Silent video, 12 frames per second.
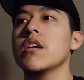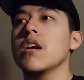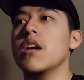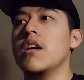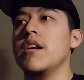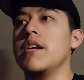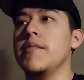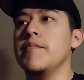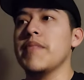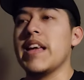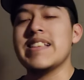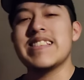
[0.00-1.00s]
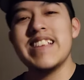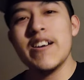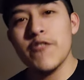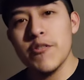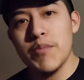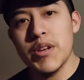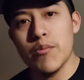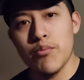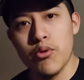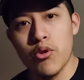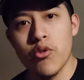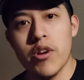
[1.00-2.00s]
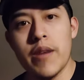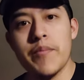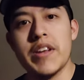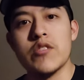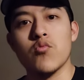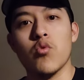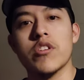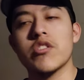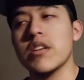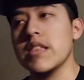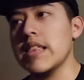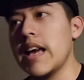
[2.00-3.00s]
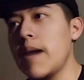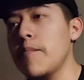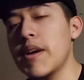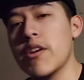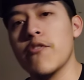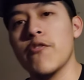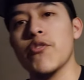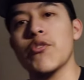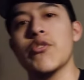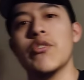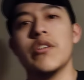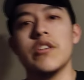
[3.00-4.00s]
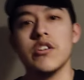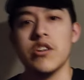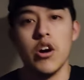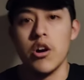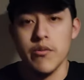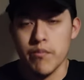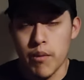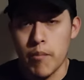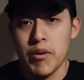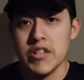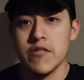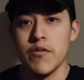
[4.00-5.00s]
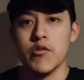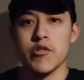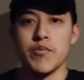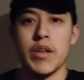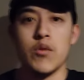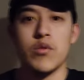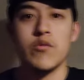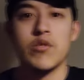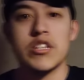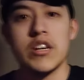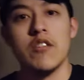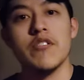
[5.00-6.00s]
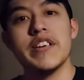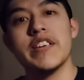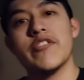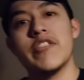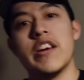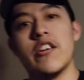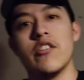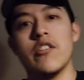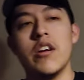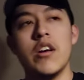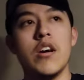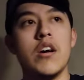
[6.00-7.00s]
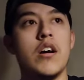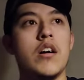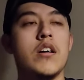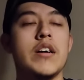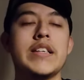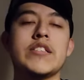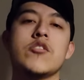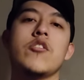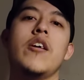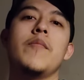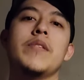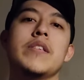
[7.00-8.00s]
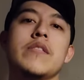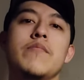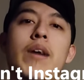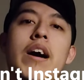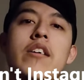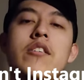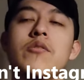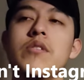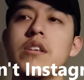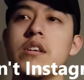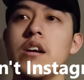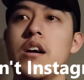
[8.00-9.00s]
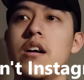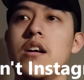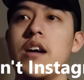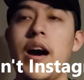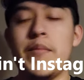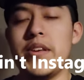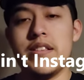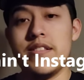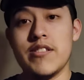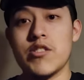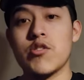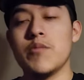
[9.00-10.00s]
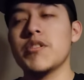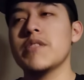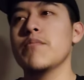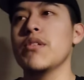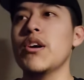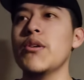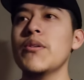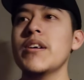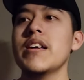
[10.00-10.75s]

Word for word: Um, it's definitely been a program that has worked a lot better for a, a, a bunch of owners, by the way, which I'll link their uh, Instagram in the bio. Uh, I mean, in the description below.